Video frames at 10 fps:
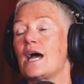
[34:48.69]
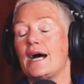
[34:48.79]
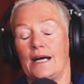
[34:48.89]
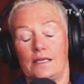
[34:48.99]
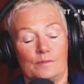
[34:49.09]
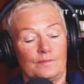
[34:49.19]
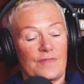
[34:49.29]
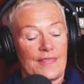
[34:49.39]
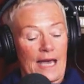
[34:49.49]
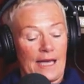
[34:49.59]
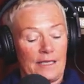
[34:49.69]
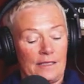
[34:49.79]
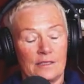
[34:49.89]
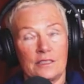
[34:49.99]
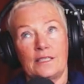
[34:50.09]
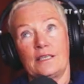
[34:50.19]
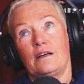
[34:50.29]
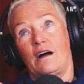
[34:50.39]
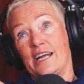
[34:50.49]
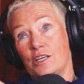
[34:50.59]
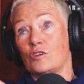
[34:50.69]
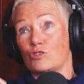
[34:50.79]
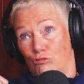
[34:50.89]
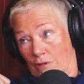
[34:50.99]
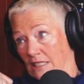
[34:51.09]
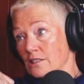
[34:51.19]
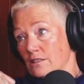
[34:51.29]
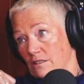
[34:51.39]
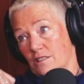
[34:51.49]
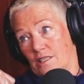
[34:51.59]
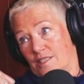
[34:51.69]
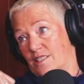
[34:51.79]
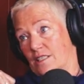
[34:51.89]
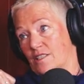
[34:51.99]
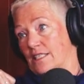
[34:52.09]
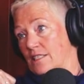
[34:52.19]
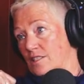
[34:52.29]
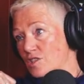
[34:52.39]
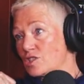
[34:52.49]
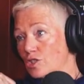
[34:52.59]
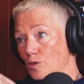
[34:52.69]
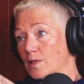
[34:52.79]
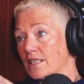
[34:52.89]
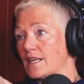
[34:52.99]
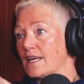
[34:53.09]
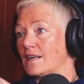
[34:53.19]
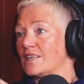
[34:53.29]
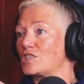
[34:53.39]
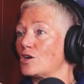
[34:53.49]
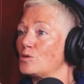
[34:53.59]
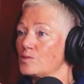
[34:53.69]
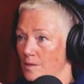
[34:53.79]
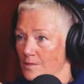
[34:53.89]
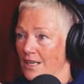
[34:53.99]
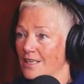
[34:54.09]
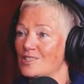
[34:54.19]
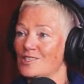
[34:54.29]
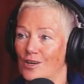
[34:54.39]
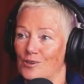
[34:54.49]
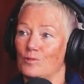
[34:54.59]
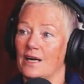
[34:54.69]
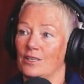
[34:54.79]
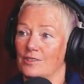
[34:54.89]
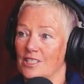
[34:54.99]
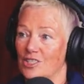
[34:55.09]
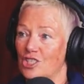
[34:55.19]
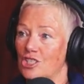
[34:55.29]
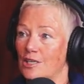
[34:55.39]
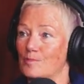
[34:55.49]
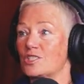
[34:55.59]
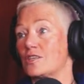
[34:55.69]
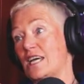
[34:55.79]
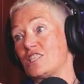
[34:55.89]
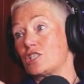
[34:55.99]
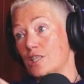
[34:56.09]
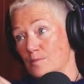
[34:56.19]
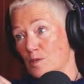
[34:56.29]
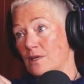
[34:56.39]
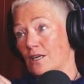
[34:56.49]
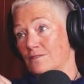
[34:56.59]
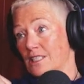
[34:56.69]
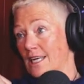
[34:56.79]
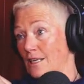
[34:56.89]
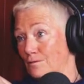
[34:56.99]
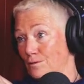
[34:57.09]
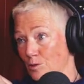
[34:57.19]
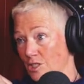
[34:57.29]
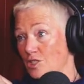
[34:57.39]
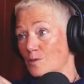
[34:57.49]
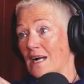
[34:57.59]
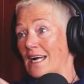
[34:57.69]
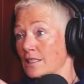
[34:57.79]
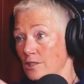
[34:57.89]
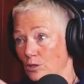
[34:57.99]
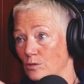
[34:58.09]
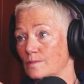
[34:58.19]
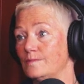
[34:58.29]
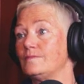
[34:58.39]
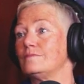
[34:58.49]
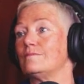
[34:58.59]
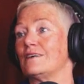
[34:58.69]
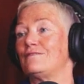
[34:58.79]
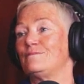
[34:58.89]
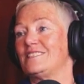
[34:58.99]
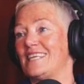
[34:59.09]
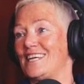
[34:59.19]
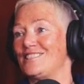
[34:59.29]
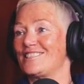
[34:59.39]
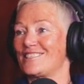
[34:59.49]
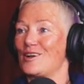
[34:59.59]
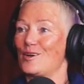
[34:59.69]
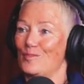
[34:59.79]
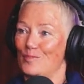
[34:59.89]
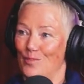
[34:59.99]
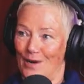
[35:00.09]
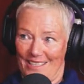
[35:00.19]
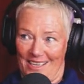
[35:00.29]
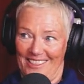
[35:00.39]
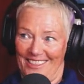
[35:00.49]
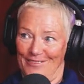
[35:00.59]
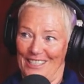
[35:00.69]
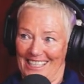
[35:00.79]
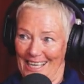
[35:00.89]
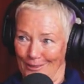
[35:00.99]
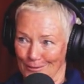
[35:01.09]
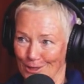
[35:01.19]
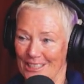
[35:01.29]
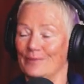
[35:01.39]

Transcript: Um, they, I got drunk because I was 16 and stupid, and I told them that I'd stowed away on his ship. So they shipped me off to California to my uncle, my dad's brother, right, lived in yes, California.